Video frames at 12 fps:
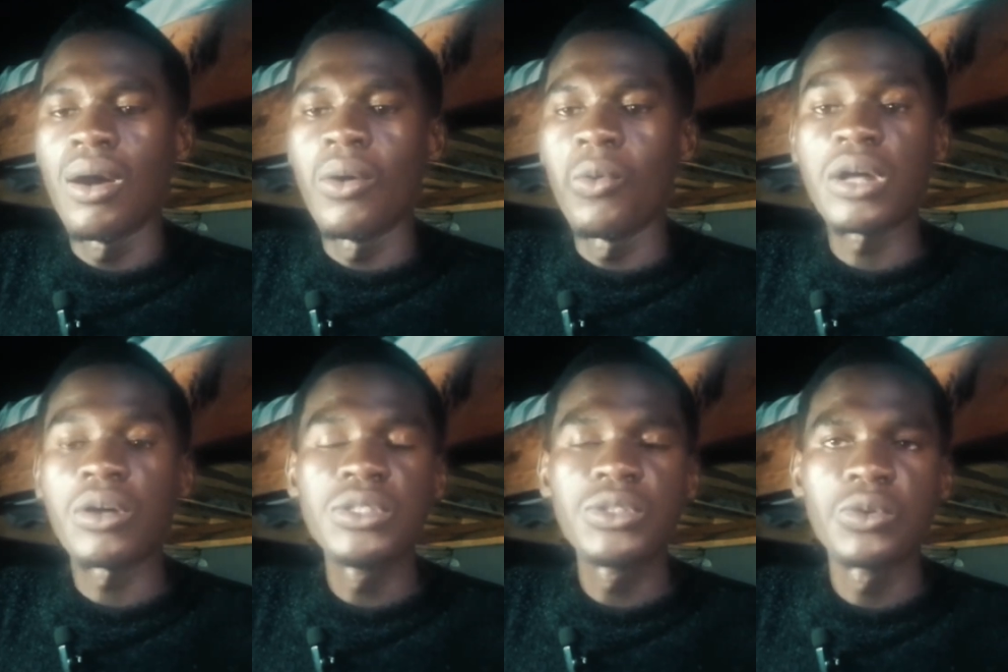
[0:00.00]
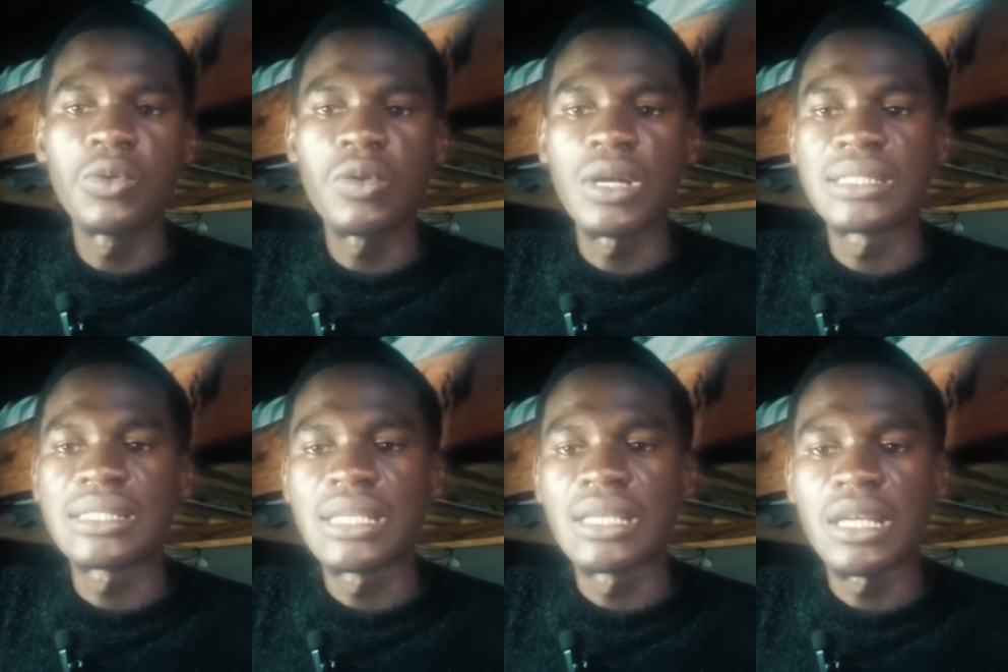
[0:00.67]
We're going to look at
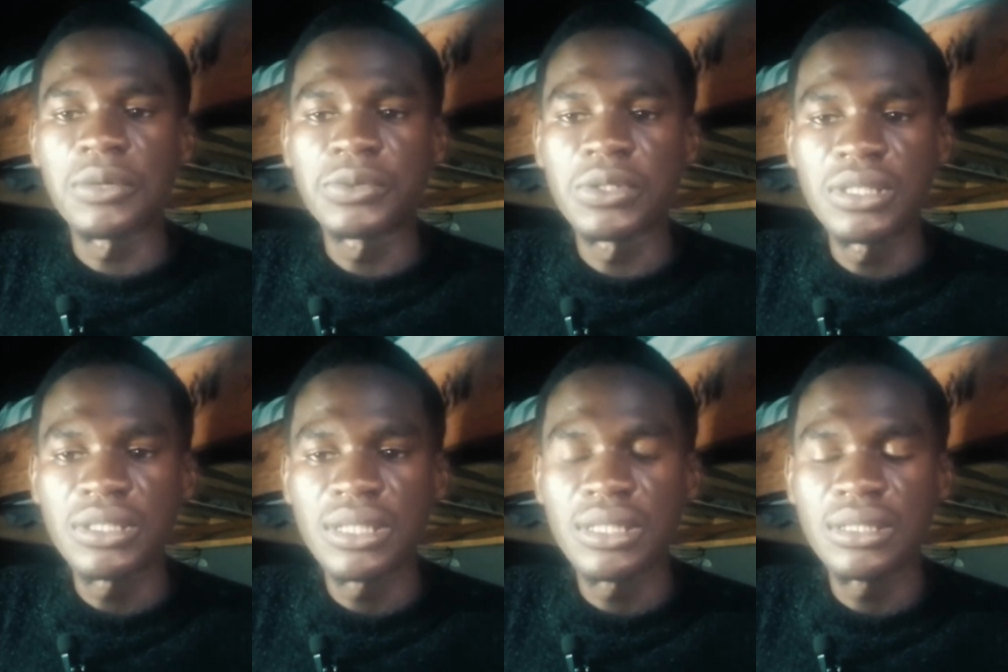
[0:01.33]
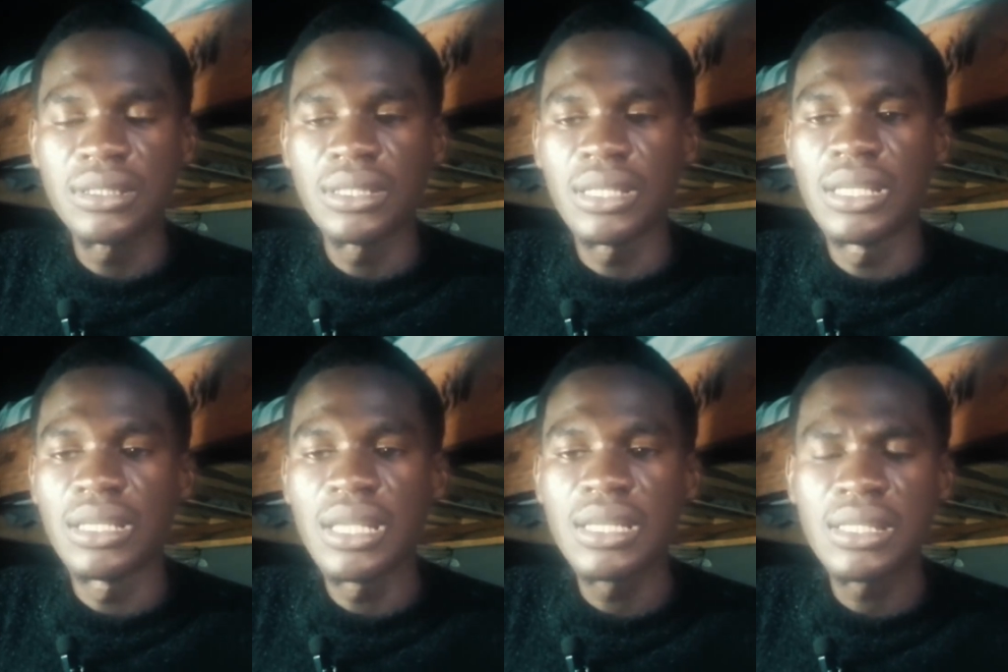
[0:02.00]
encapsulation,
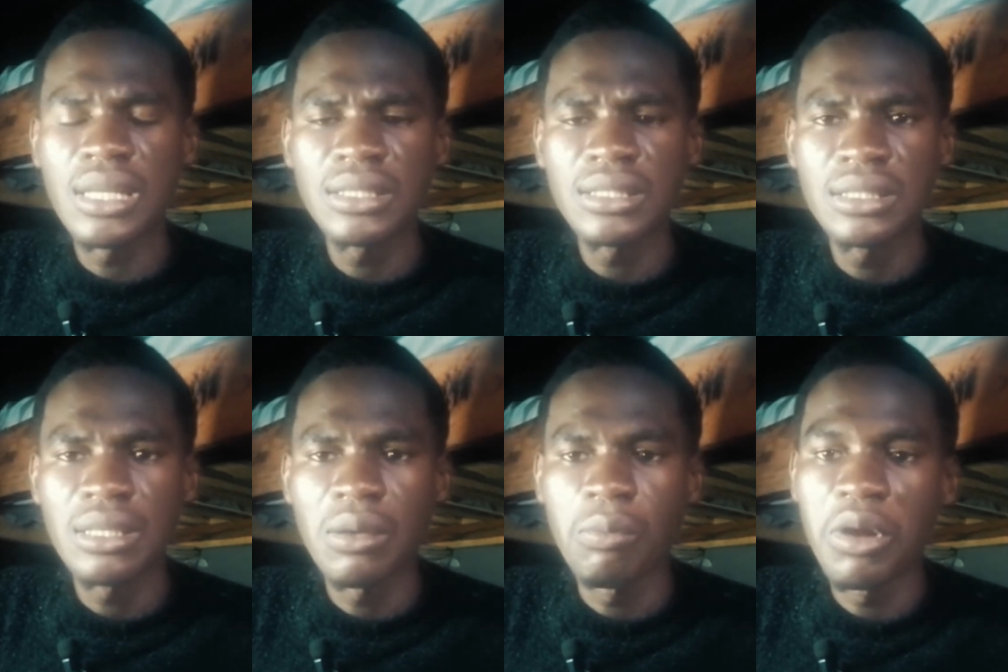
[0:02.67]
inheritance,